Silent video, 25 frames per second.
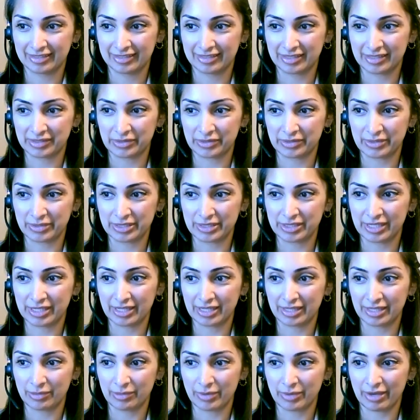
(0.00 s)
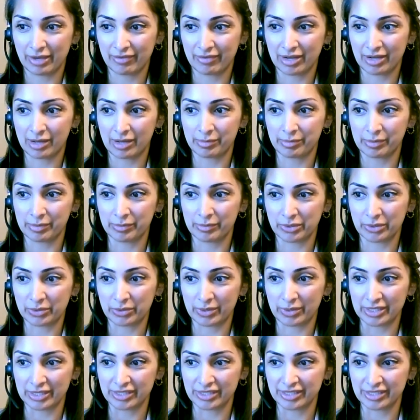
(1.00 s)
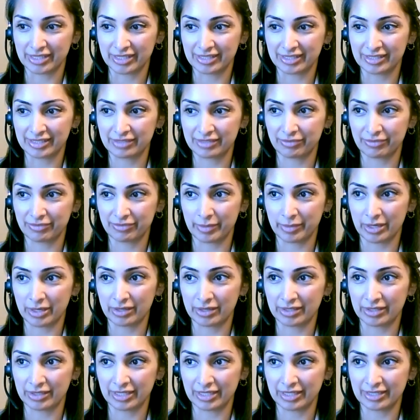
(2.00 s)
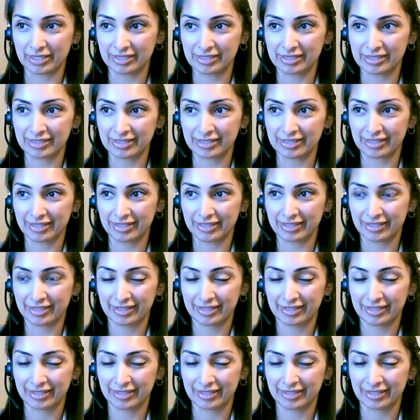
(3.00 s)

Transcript: Dr. Rajni, I think we have a couple more questions from the audience.